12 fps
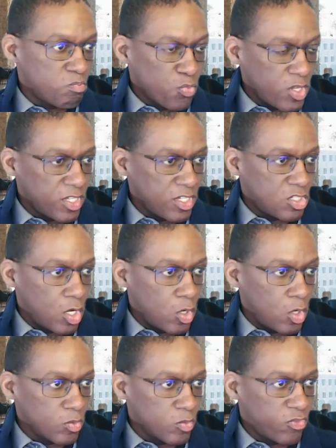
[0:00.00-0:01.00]
really
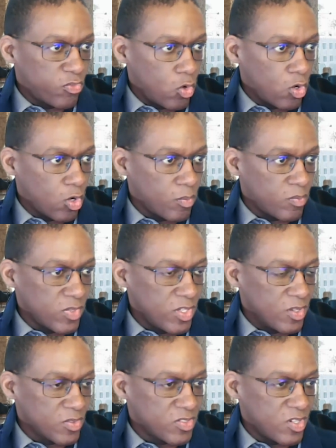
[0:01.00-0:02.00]
don't form,
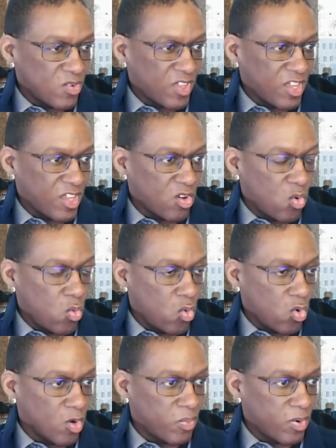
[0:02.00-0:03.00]
sort of like a
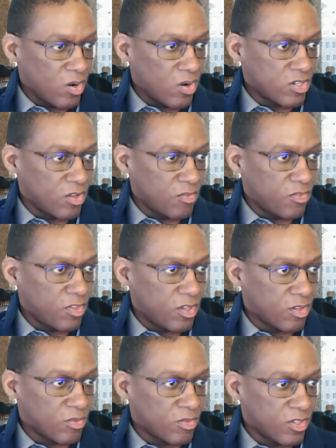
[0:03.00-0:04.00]
core part of
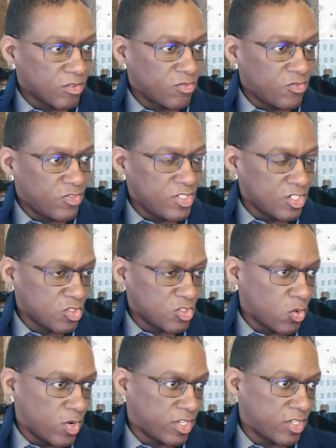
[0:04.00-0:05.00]
the physics
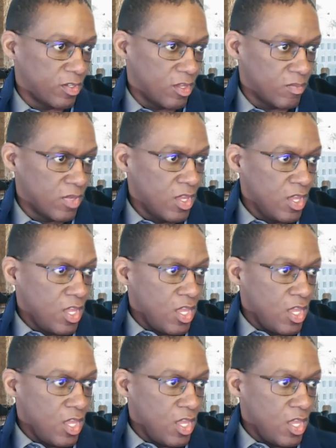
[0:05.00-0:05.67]
curriculum.